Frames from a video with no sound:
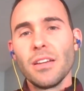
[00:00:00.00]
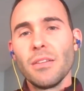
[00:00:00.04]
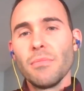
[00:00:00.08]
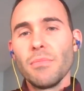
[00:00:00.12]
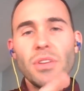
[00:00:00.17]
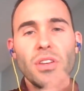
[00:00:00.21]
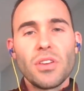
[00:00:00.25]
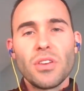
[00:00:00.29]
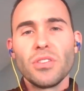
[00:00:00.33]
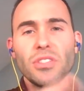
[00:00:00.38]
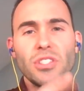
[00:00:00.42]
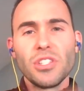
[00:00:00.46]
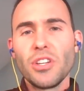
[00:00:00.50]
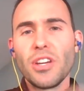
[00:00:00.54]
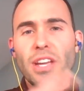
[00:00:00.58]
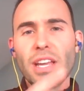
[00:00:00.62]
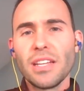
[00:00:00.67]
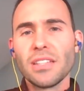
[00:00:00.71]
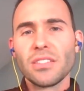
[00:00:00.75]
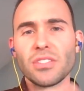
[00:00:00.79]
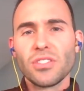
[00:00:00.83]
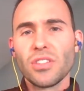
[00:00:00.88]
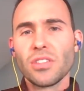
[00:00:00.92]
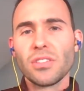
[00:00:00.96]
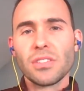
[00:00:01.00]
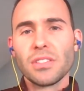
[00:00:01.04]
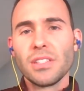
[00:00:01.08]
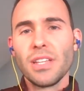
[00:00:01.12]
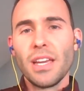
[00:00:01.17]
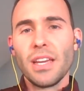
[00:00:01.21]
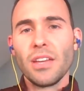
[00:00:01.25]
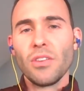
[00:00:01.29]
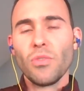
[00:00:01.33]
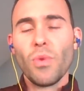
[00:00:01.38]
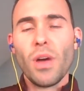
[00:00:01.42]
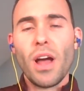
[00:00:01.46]
Because you can't start
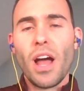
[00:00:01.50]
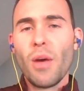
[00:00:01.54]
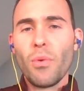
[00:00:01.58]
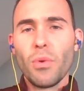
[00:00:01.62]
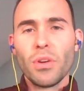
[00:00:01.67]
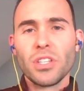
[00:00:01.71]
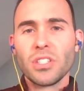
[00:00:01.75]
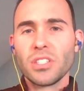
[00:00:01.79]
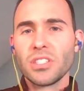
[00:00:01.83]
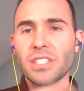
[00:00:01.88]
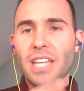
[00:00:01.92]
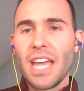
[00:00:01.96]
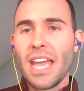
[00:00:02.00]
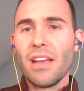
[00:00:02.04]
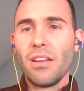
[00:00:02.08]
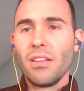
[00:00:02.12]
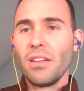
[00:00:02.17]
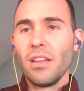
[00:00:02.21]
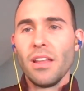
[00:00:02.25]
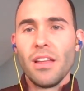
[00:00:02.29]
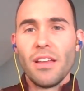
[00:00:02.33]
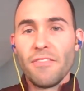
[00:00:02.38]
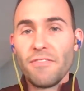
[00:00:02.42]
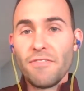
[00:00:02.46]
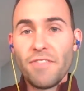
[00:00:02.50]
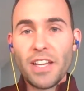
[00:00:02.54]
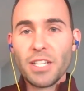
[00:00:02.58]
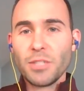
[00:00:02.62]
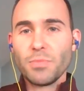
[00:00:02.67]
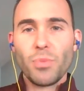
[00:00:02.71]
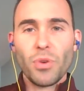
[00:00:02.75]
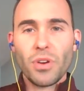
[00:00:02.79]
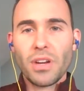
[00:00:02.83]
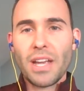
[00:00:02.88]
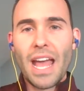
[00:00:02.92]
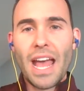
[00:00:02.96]
saying, well, I want to scale
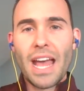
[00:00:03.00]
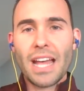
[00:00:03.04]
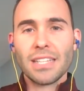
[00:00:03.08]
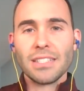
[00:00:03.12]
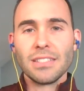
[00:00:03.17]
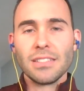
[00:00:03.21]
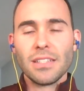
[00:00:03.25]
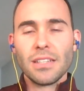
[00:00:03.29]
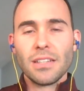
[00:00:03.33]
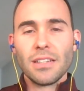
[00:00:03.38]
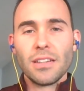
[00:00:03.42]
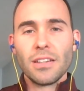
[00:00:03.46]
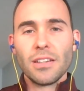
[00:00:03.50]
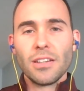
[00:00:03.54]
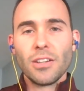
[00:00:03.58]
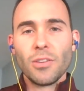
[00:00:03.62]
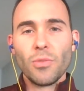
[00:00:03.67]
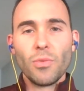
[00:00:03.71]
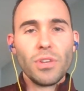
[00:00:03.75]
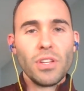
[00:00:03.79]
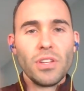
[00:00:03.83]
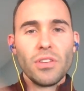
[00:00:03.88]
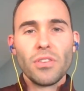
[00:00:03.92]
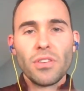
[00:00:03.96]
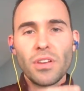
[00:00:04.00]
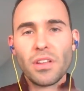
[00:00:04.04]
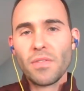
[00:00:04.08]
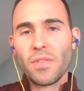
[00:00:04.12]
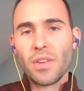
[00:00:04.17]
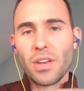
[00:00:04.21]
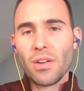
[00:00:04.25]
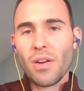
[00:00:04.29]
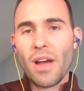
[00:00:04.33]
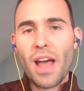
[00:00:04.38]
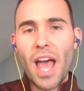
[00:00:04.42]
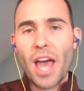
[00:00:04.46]
Facebook ads when you don't
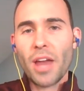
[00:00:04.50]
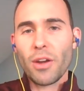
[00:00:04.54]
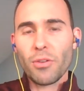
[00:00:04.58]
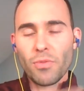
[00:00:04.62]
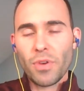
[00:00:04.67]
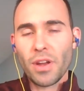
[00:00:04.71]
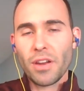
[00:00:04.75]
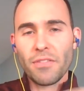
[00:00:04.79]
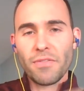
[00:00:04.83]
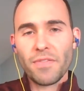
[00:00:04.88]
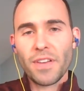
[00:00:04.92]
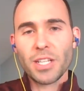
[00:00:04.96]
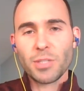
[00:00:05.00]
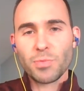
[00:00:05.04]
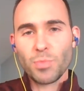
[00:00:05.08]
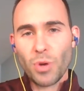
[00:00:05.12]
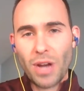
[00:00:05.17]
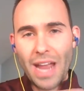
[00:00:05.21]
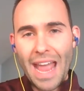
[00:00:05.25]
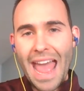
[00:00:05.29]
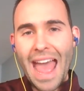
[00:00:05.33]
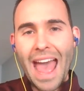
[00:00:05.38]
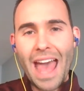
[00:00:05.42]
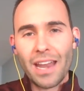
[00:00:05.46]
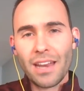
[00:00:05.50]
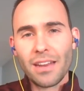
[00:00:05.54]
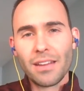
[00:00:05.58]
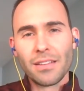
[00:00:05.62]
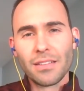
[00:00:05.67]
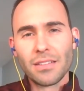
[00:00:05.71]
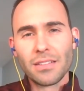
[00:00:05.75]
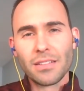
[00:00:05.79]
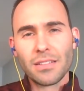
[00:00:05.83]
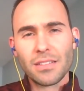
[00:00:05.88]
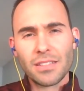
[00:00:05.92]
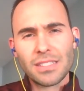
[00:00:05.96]
even know how to run a Facebook ad.
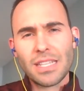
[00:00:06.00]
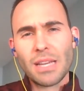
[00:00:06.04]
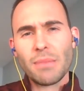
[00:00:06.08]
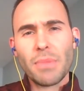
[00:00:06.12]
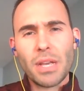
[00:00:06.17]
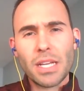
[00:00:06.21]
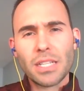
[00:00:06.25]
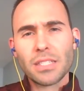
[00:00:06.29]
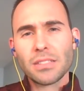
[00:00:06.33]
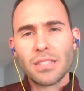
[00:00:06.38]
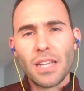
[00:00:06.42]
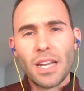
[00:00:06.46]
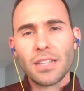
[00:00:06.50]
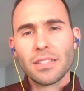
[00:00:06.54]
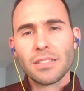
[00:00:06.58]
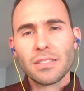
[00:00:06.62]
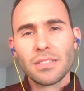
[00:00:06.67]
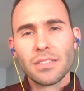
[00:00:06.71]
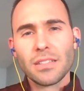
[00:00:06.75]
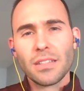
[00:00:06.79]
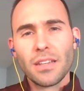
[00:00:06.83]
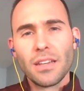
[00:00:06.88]
Does that make sense?